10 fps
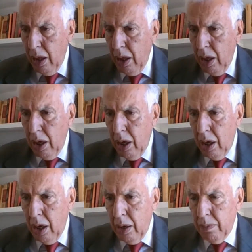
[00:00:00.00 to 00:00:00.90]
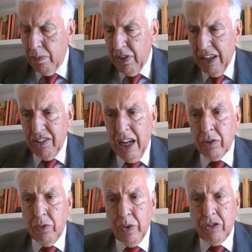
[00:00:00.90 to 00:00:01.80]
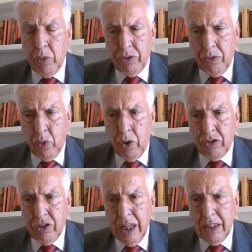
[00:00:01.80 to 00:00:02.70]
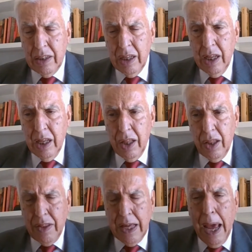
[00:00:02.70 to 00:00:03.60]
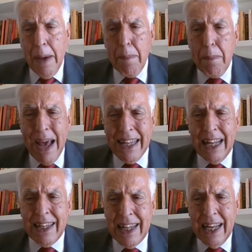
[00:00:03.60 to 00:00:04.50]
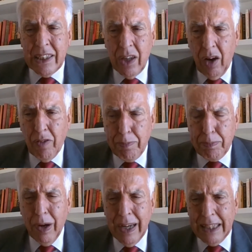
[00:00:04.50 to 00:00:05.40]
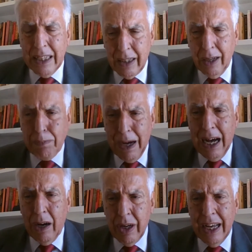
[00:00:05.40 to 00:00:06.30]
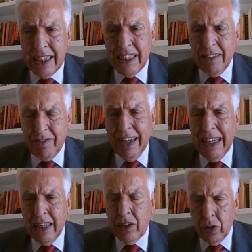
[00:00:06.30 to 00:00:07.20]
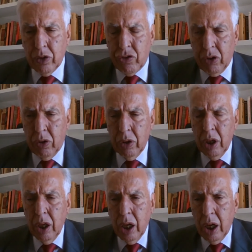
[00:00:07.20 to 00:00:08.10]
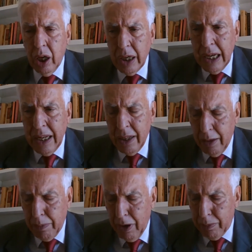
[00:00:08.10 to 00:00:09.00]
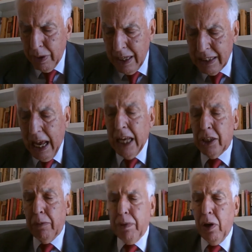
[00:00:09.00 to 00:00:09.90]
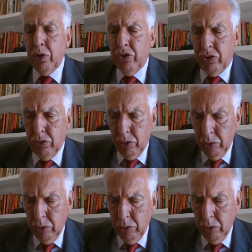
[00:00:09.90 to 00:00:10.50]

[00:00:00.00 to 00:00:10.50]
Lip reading: The result of which was, of course, that the embeddedness of political power and civilian control in the Peloponnese, as opposed to